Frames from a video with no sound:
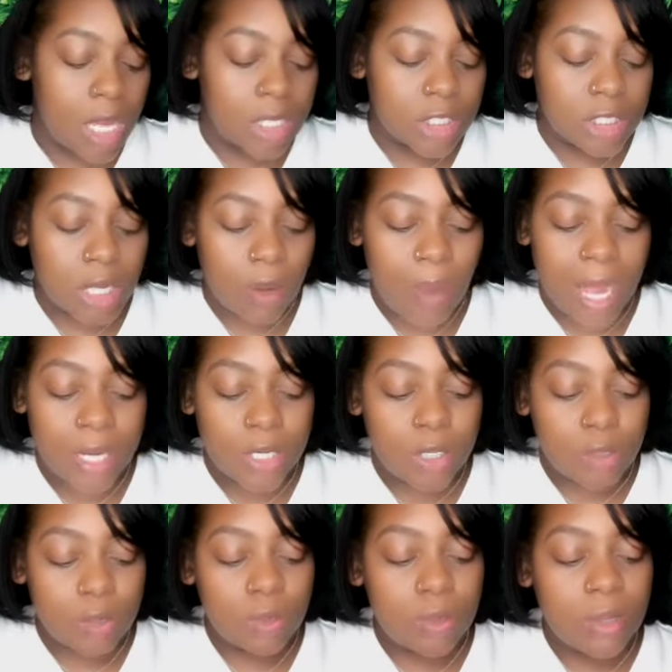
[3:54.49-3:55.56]
So I
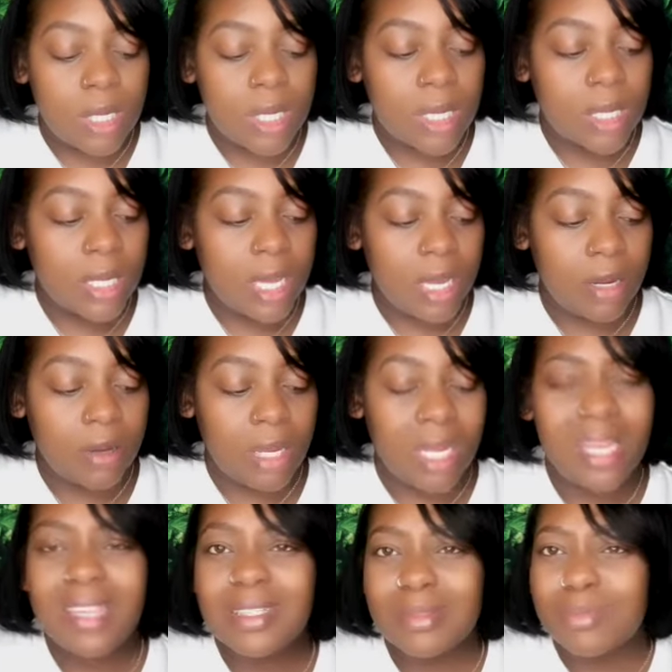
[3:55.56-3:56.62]
do carry,
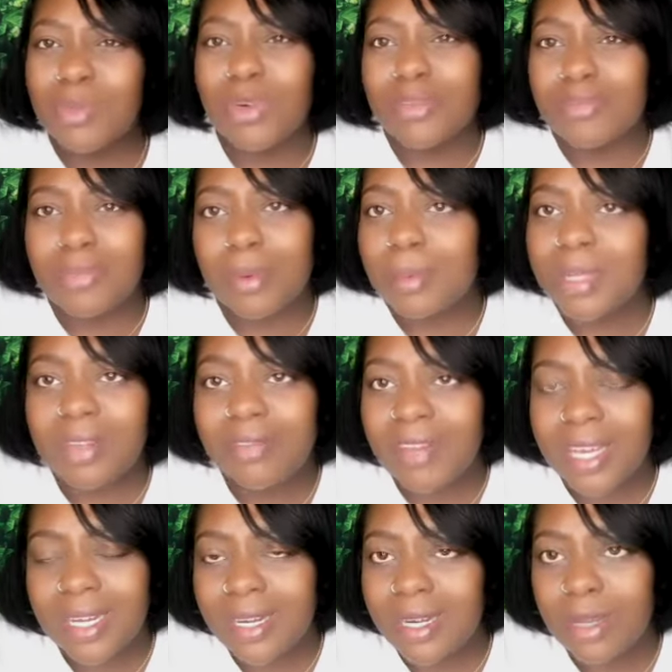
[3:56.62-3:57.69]
and he's more formula
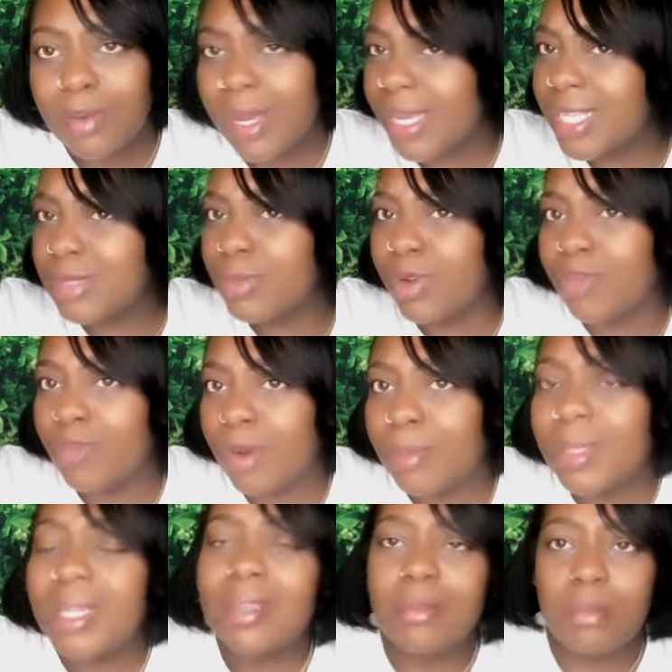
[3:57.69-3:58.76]
fed anyway. He's more
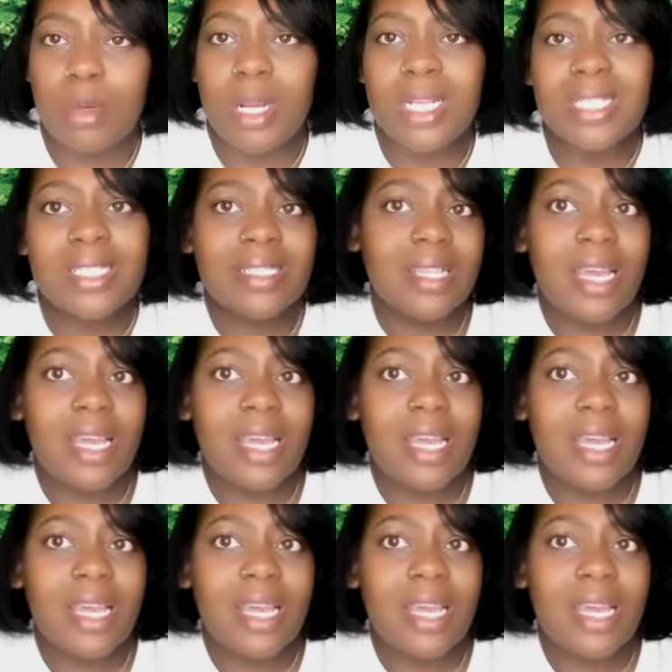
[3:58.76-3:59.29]
formula than breasts.